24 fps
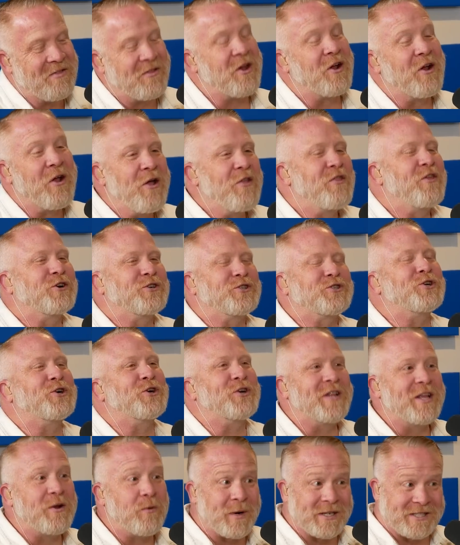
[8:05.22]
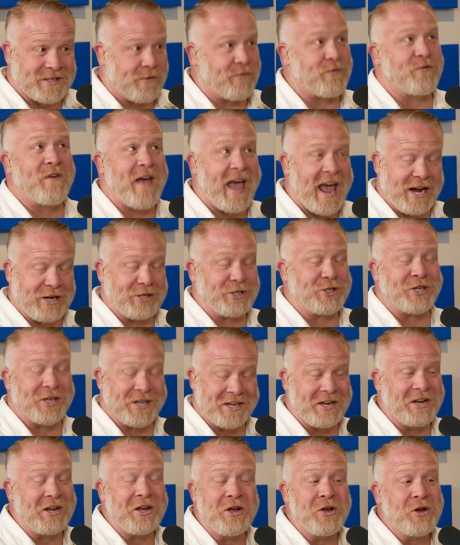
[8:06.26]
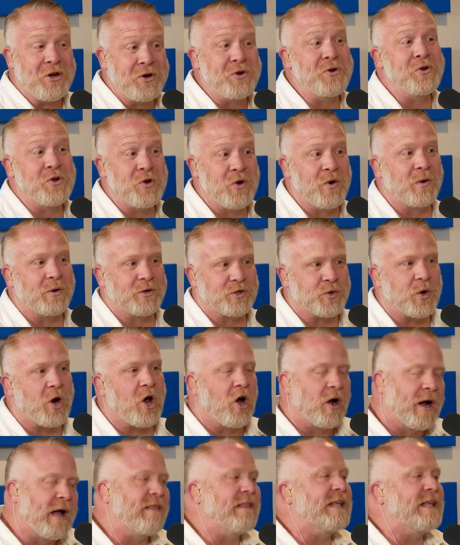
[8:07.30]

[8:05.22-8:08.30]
There certainly was a faction who knew it was wrong.